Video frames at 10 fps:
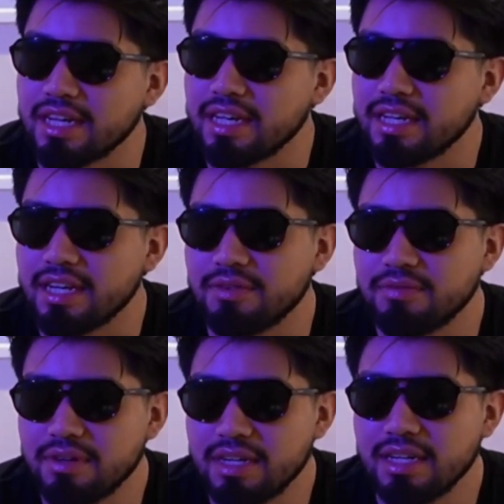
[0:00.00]
and I
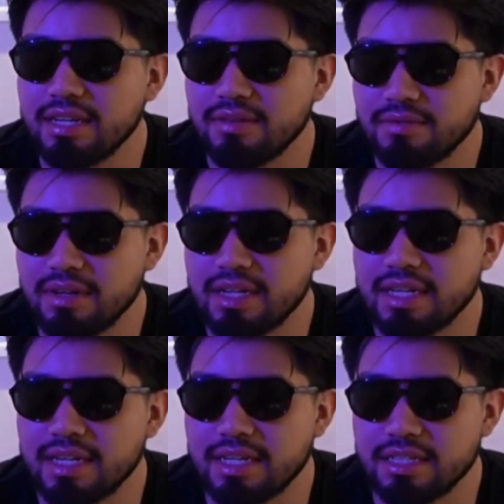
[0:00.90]

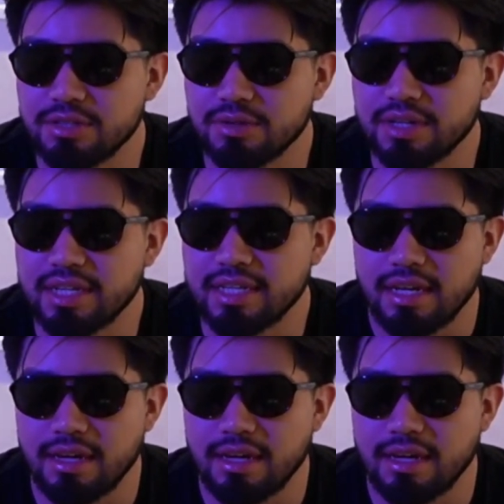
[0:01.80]
really enjoyed it.